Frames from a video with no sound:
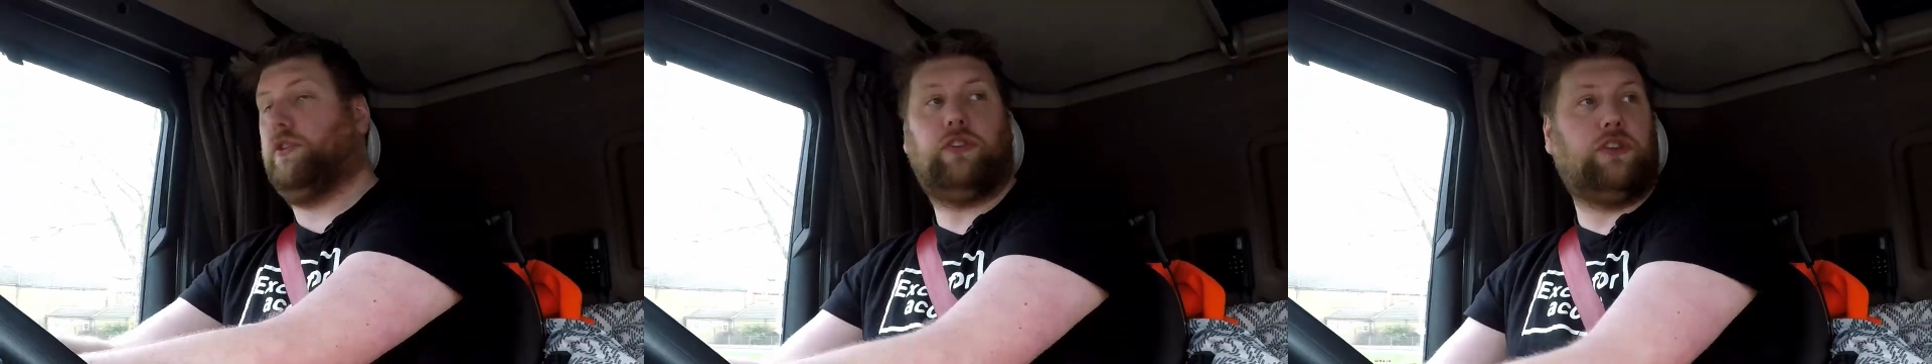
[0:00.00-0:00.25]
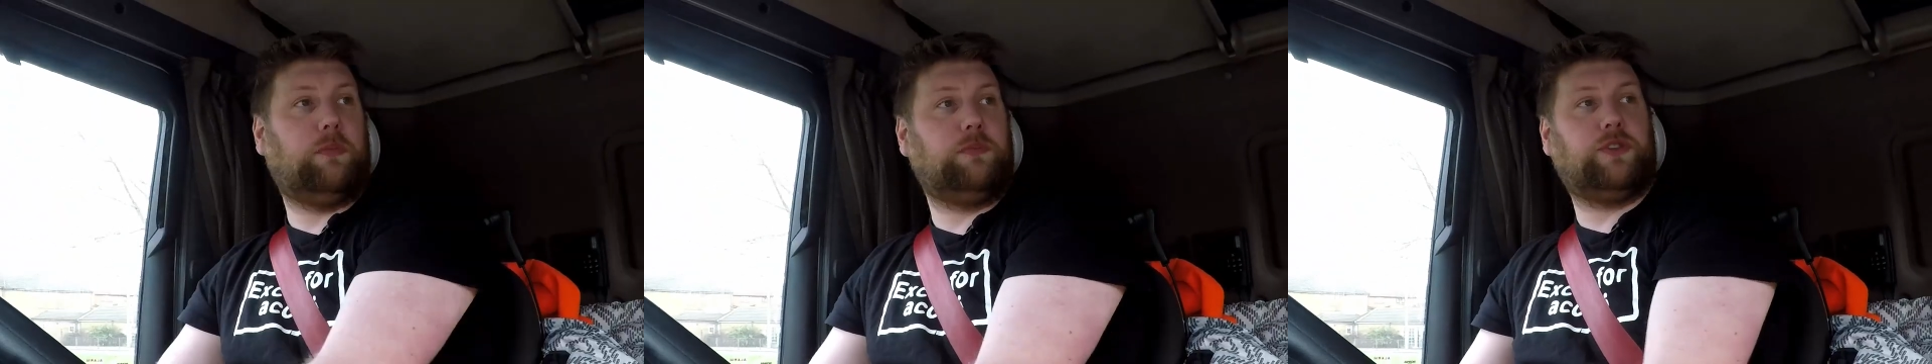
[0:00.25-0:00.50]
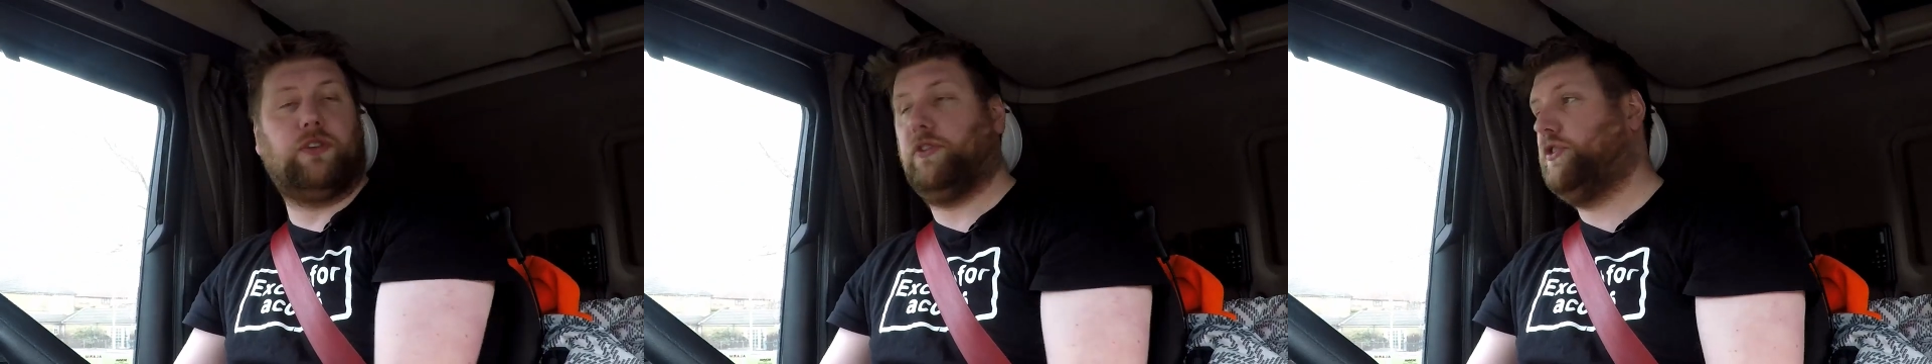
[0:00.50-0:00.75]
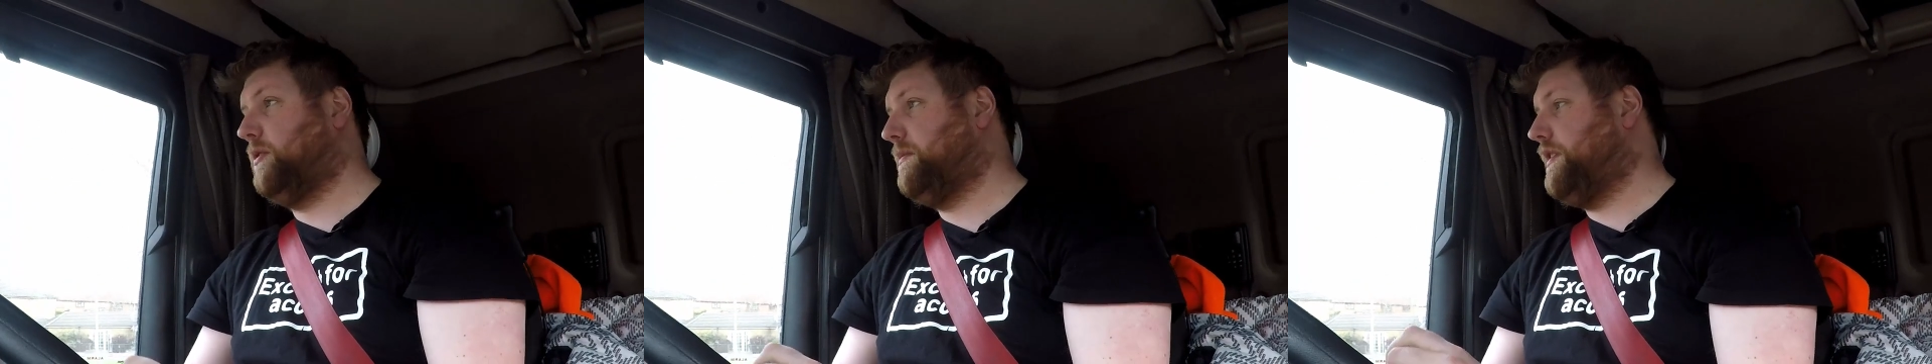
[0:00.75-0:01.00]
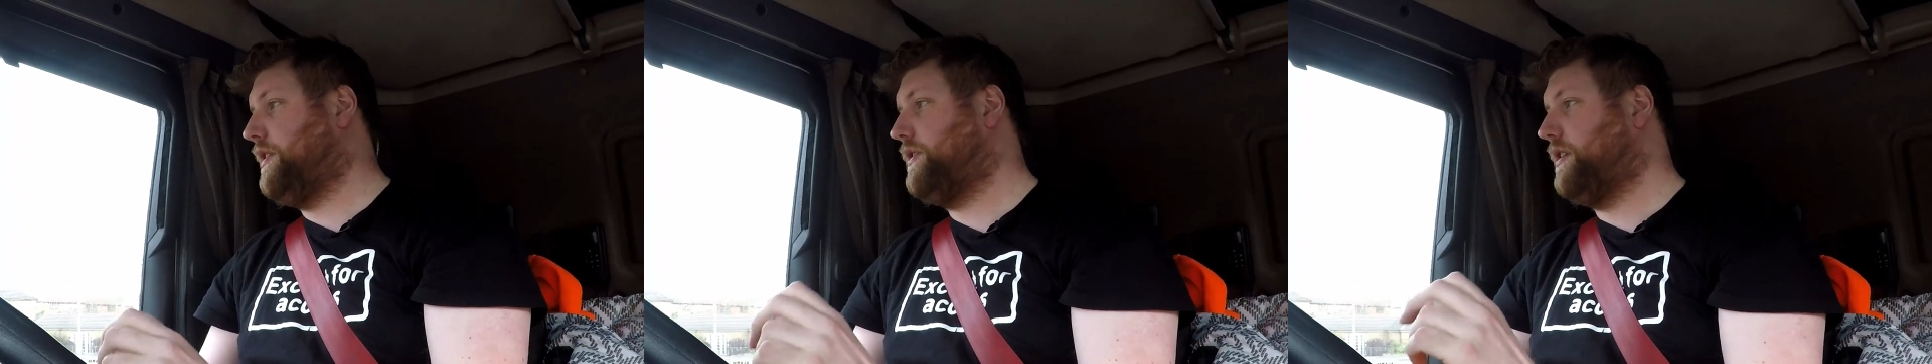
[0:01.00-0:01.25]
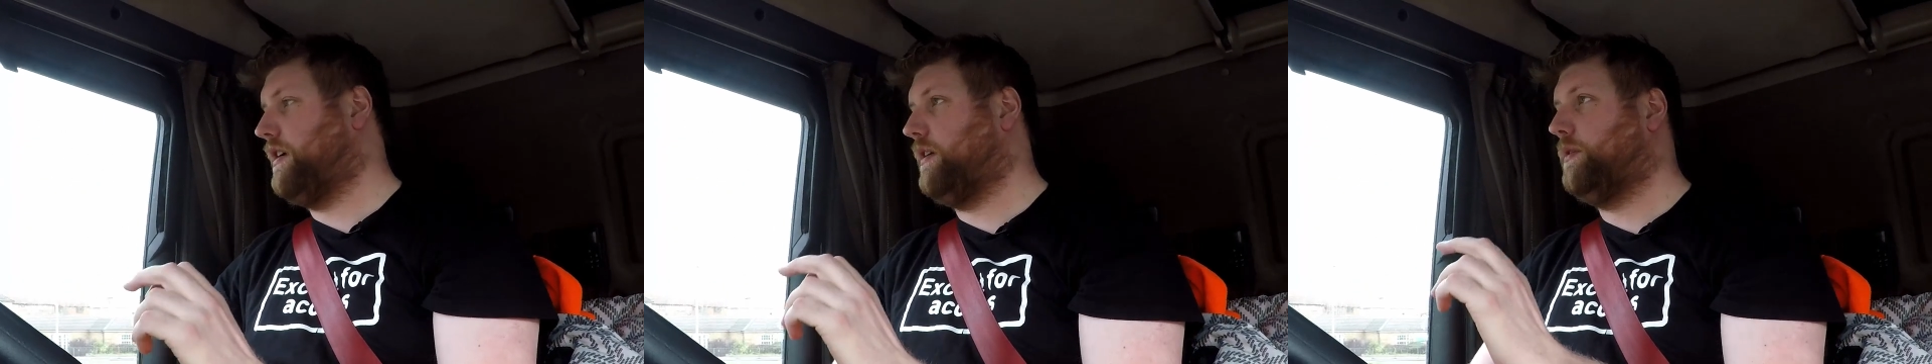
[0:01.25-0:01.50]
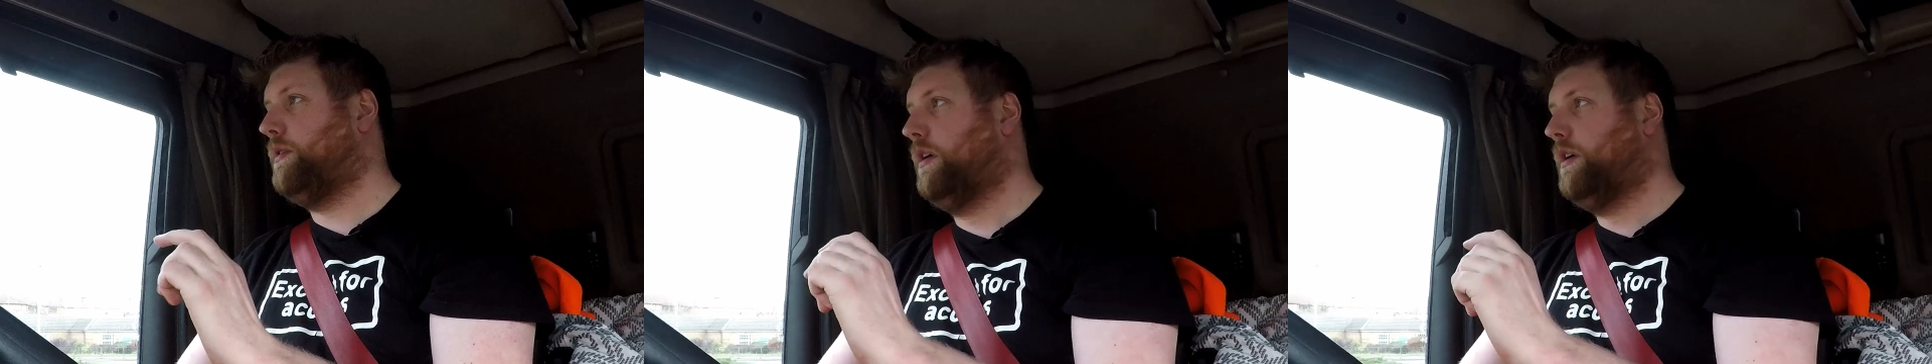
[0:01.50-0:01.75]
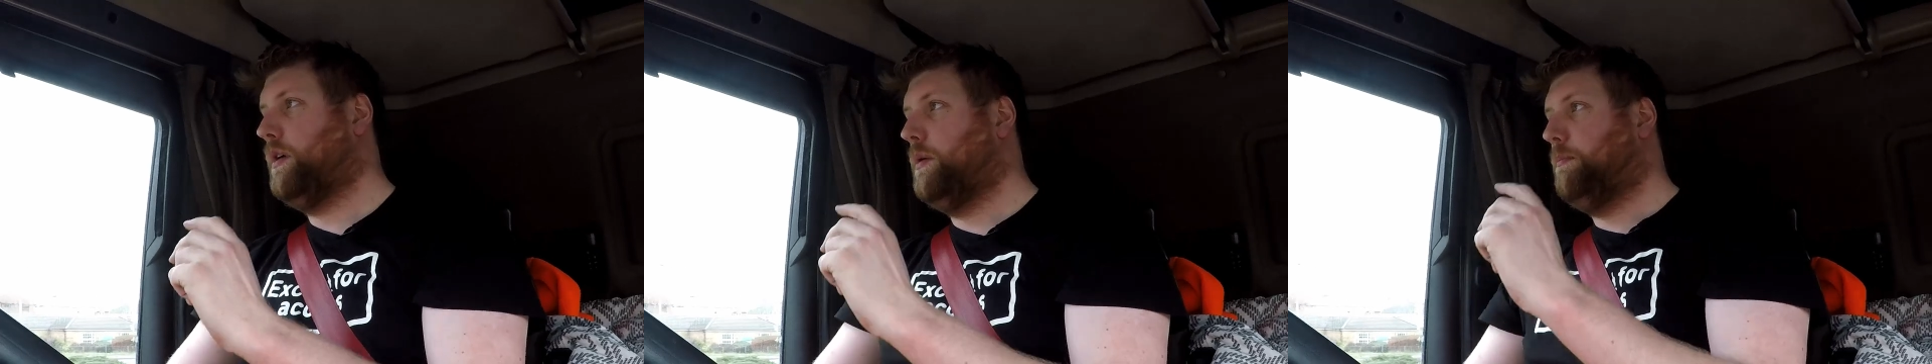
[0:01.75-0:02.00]
to stop trucks coming through,
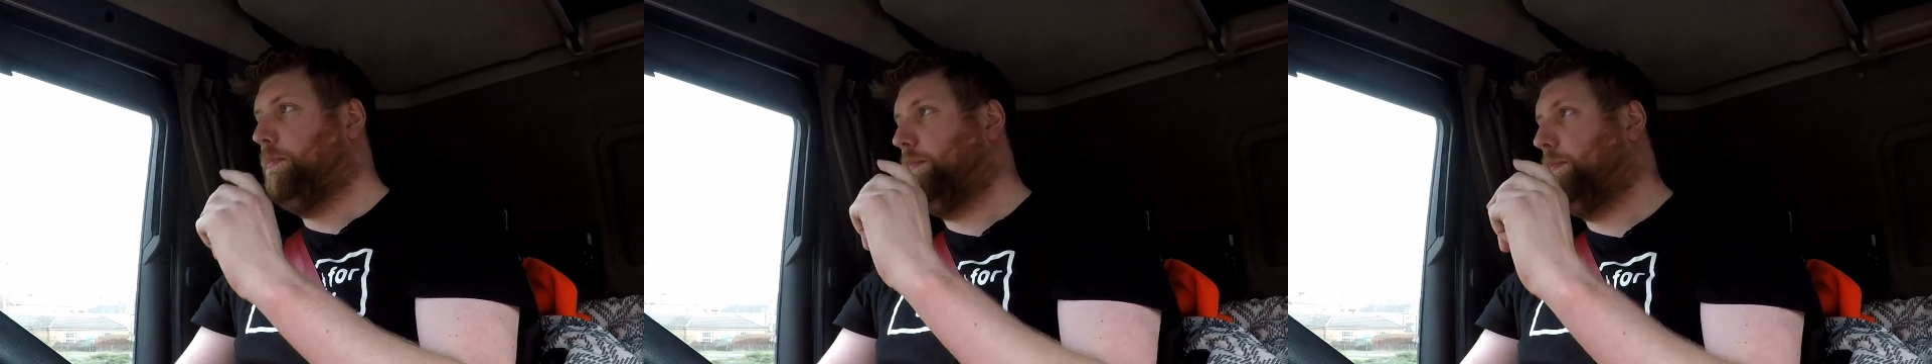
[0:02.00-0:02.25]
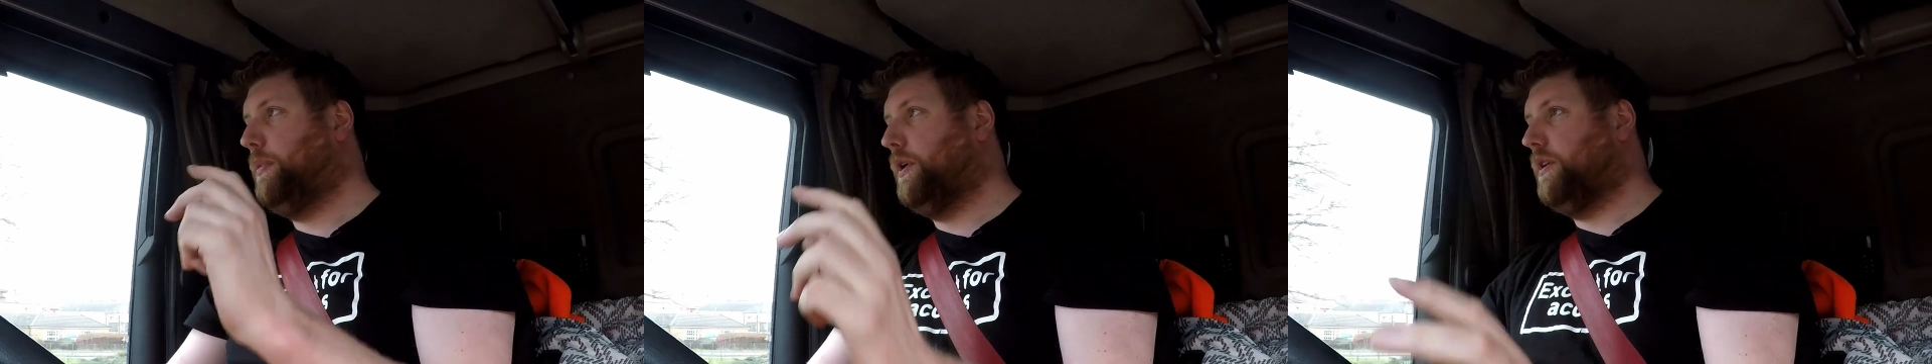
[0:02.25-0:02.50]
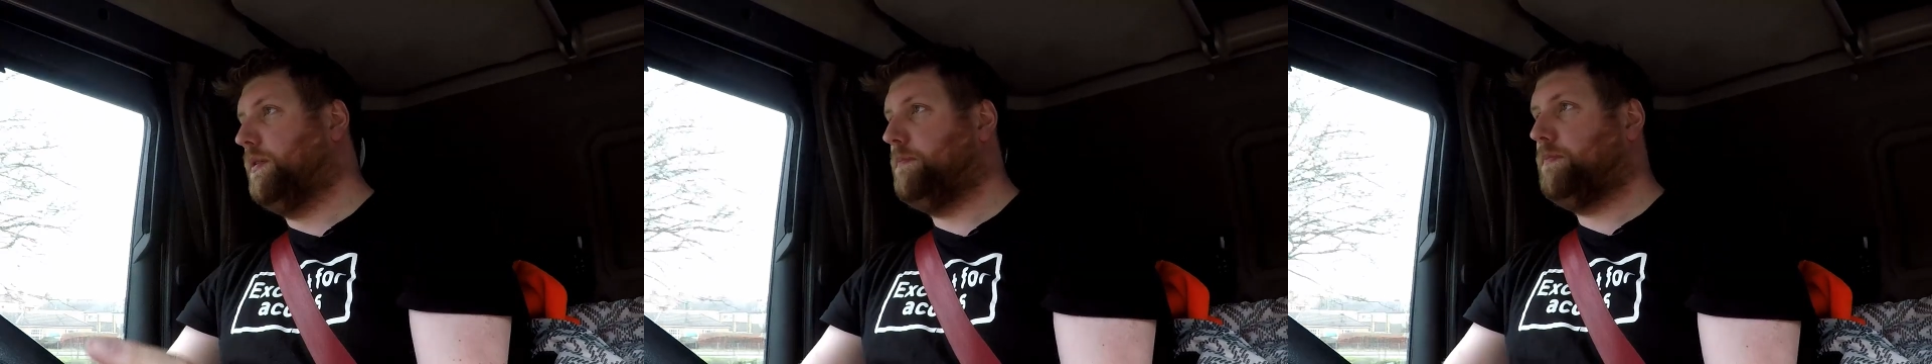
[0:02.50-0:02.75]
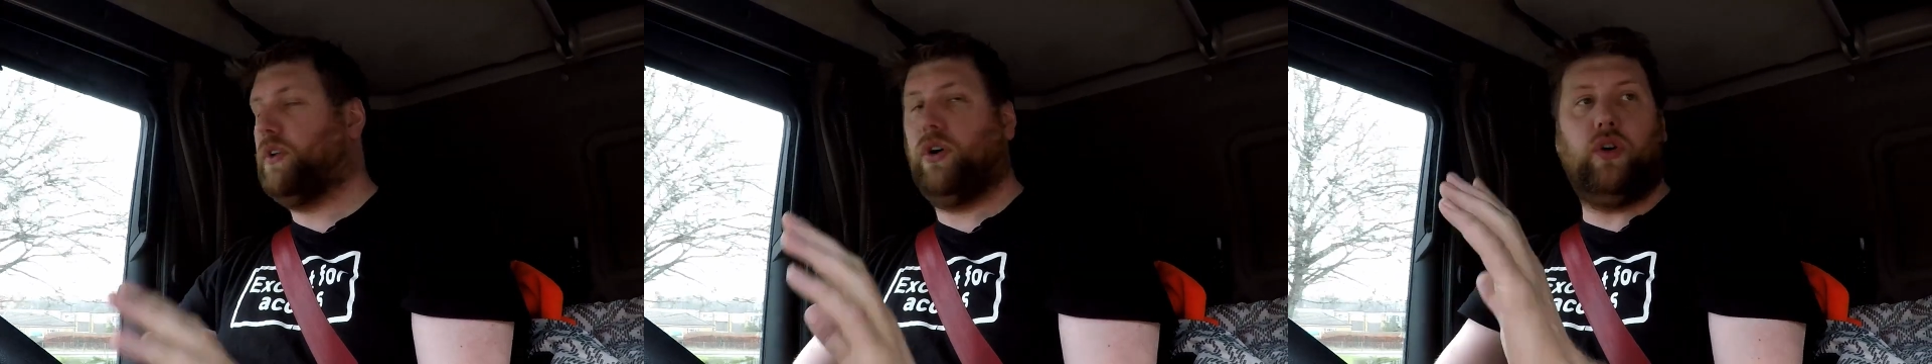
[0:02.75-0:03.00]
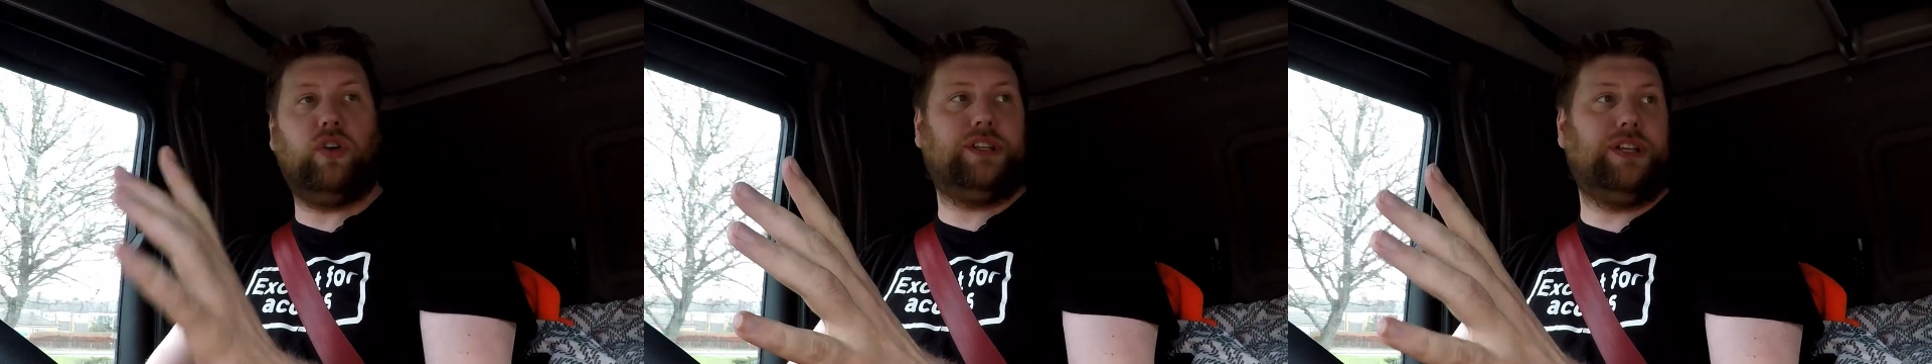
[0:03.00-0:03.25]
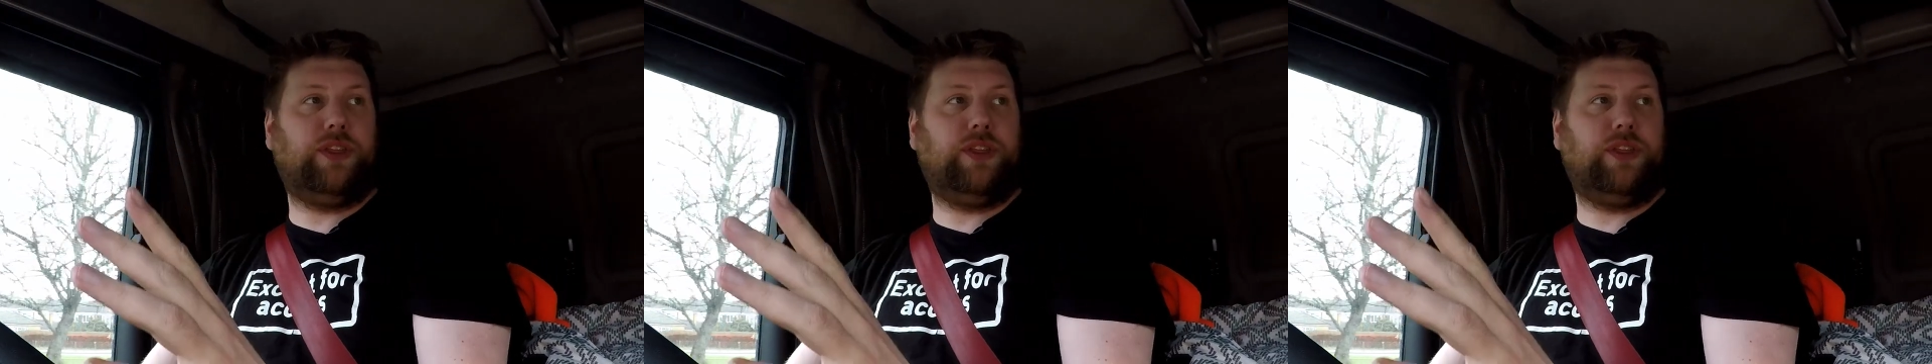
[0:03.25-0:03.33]
but all they